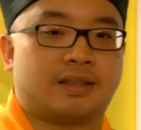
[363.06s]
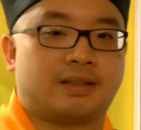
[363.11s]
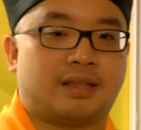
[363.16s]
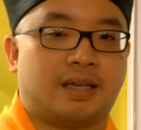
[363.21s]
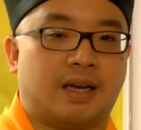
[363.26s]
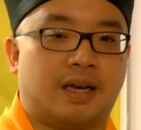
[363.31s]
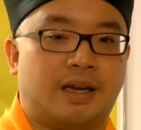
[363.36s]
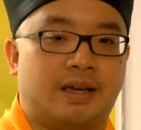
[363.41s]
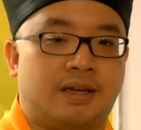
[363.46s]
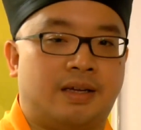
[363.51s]

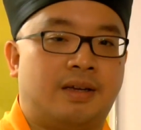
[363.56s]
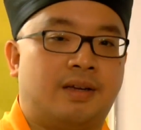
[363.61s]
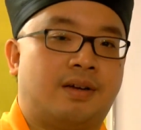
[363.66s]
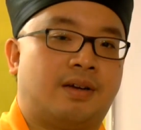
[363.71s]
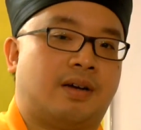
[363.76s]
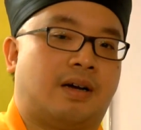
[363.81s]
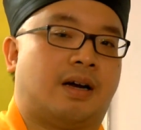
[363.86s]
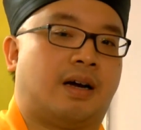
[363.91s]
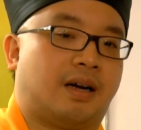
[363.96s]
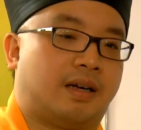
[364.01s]
saying
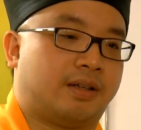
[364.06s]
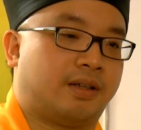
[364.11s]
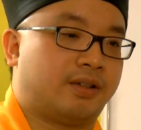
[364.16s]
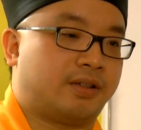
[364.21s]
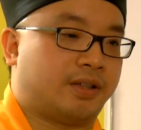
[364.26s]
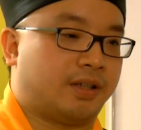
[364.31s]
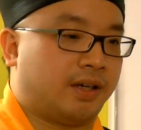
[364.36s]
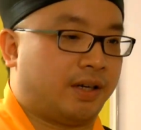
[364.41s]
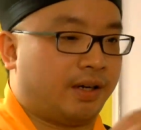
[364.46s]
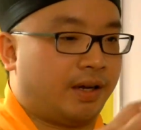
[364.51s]

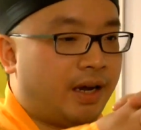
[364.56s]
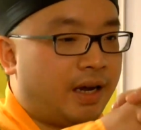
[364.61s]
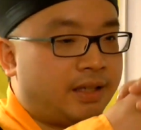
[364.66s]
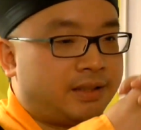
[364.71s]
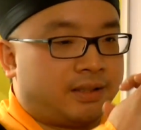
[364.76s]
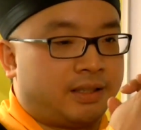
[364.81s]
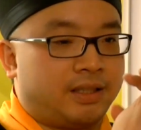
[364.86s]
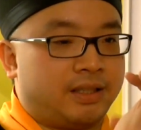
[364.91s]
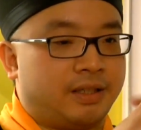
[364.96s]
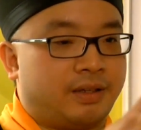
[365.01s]
there's an
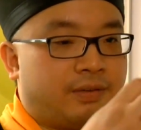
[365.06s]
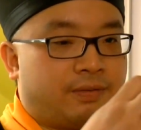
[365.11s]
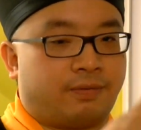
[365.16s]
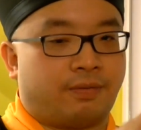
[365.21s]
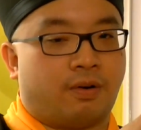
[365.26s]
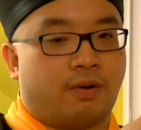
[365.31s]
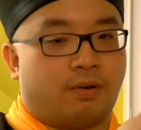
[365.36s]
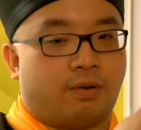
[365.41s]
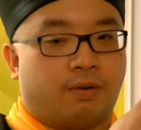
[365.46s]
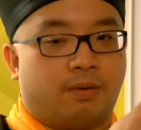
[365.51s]
essence
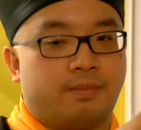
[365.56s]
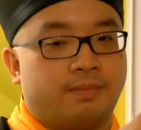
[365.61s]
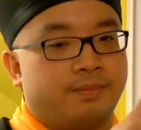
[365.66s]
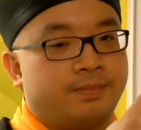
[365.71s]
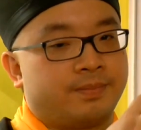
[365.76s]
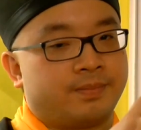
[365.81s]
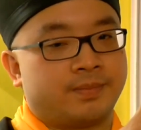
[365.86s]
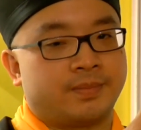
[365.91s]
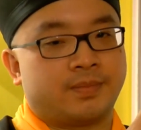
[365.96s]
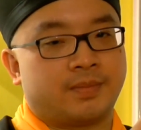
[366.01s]

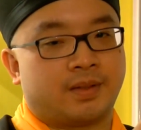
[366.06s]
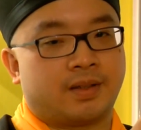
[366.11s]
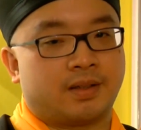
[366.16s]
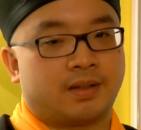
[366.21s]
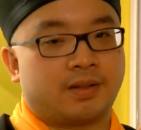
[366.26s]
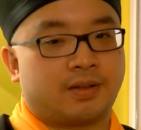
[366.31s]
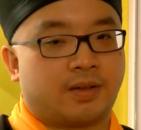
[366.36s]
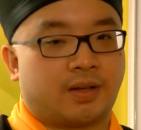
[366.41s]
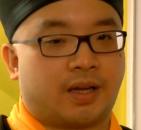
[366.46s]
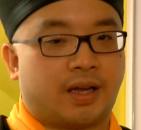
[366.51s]
form,
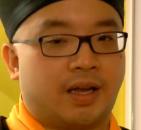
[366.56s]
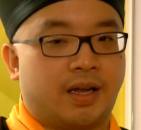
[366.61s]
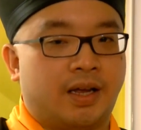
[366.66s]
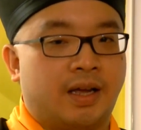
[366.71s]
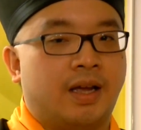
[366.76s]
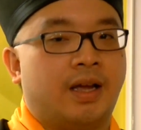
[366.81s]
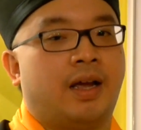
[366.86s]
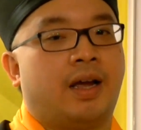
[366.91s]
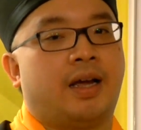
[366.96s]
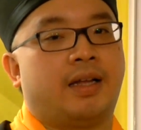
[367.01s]
okay,
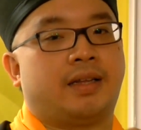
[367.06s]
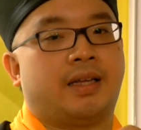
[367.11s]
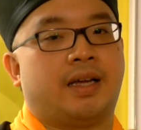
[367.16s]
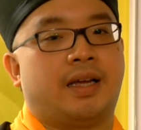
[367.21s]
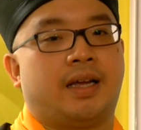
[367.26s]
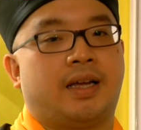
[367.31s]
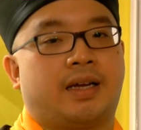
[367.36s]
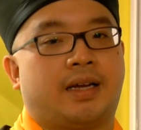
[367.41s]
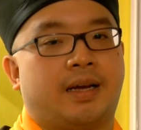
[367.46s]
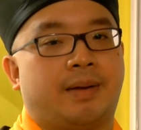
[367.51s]
and then
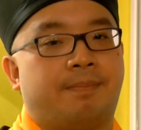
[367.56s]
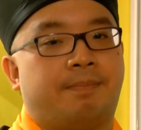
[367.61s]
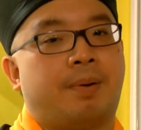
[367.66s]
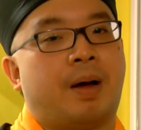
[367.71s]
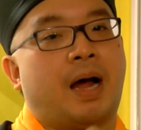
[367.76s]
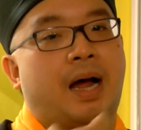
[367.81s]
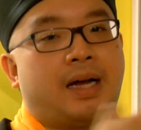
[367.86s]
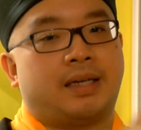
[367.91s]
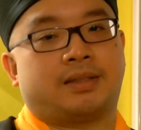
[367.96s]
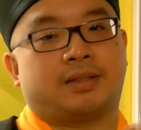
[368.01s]
it get
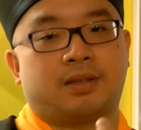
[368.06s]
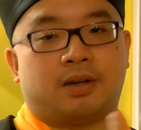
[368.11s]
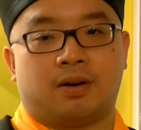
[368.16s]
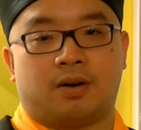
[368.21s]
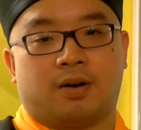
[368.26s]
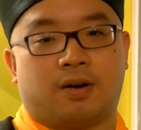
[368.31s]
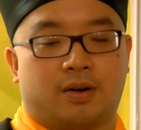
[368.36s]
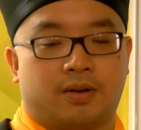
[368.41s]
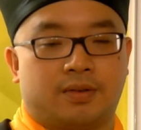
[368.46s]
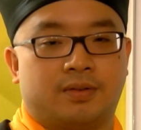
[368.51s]
passed
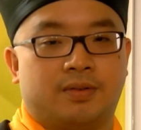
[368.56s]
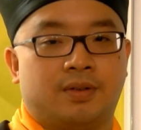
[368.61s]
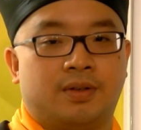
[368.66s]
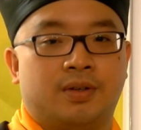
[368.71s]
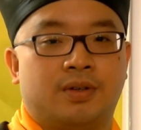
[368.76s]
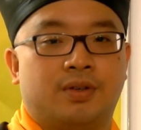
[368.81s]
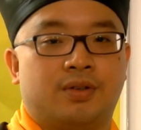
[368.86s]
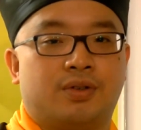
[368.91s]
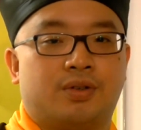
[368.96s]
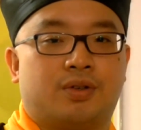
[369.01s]
on
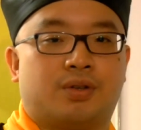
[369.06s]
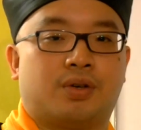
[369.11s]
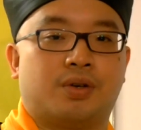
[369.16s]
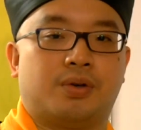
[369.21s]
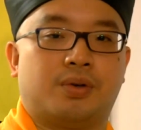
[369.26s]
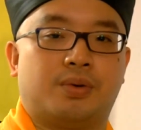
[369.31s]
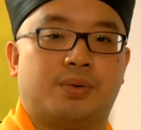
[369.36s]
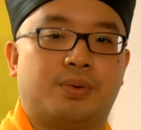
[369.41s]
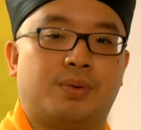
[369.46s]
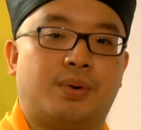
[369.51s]

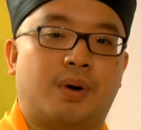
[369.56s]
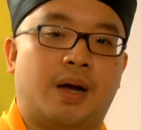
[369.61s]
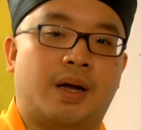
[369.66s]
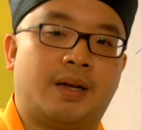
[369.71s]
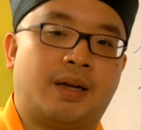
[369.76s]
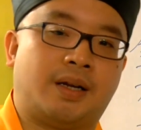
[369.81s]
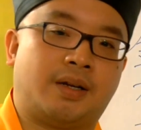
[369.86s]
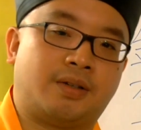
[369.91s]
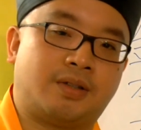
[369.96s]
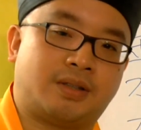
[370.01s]
to
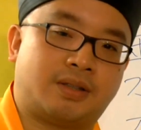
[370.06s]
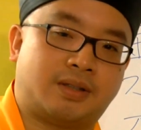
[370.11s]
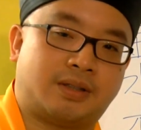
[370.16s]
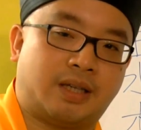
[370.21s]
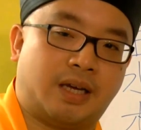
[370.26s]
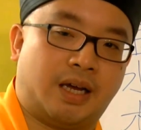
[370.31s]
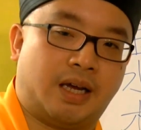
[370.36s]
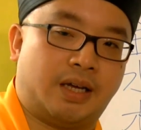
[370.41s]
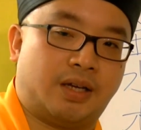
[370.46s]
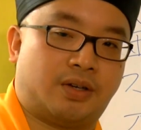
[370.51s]
another
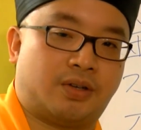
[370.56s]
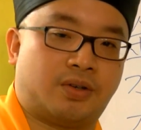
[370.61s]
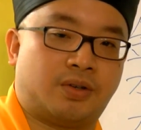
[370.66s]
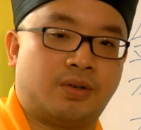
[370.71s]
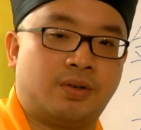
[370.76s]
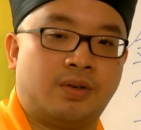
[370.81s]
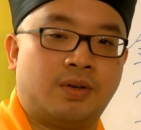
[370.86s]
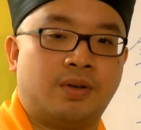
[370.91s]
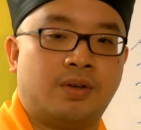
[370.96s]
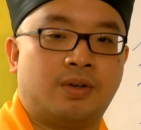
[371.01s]
stage.
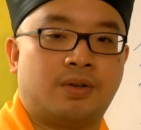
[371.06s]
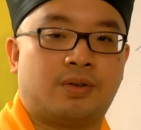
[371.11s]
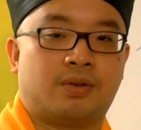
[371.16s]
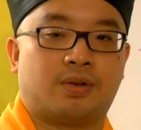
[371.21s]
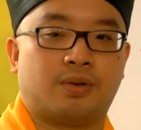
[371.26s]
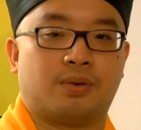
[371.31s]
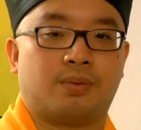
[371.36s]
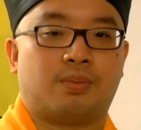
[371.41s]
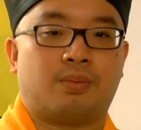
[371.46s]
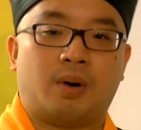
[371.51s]

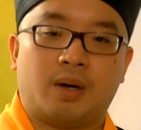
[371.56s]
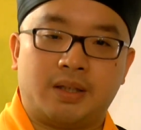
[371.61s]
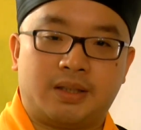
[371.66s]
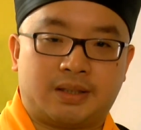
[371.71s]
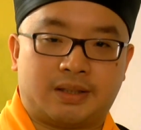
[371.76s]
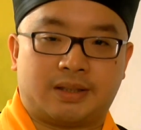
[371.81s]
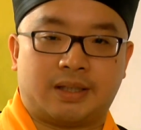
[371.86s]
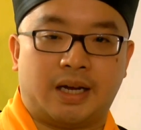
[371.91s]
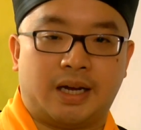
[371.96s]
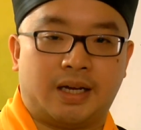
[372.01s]
To what
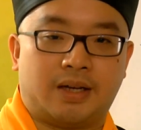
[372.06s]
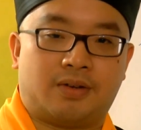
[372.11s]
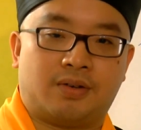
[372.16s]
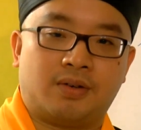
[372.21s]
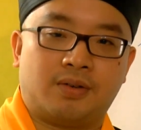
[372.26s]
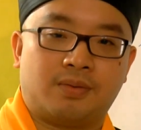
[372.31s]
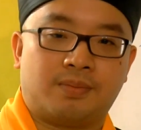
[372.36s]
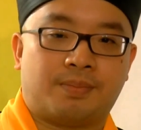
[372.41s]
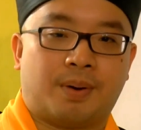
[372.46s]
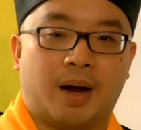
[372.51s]
stage?
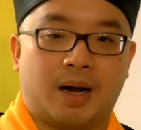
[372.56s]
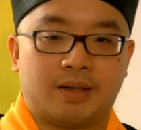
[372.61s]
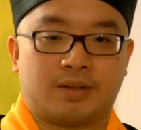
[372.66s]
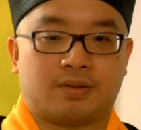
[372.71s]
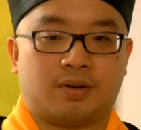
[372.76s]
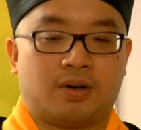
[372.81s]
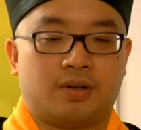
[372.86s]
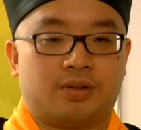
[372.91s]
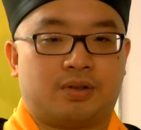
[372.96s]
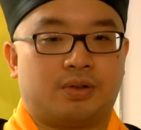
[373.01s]
Passed
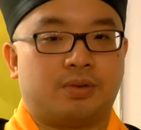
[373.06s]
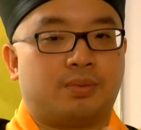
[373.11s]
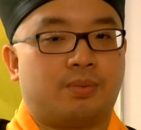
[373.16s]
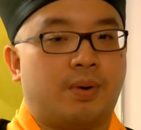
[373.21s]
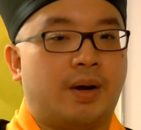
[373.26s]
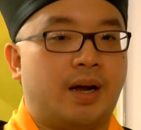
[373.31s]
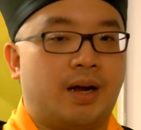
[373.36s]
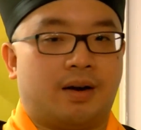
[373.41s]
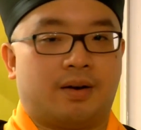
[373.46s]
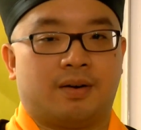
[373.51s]
on to
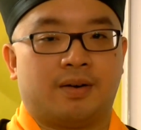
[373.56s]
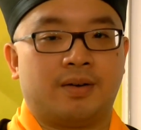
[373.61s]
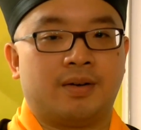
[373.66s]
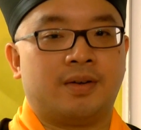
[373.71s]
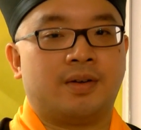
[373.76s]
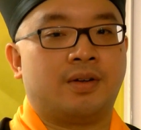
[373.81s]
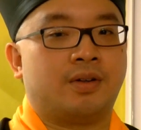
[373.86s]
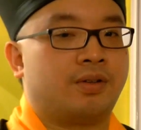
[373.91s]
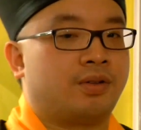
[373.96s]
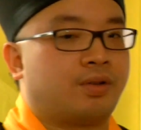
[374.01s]
where?
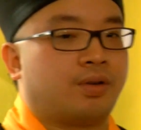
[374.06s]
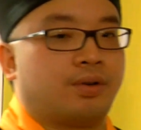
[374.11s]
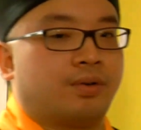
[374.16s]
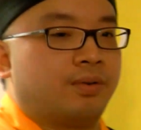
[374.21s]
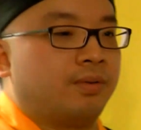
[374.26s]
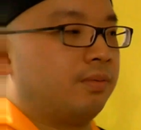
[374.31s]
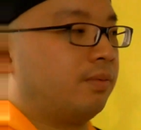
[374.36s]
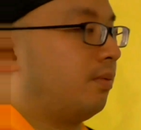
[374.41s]
To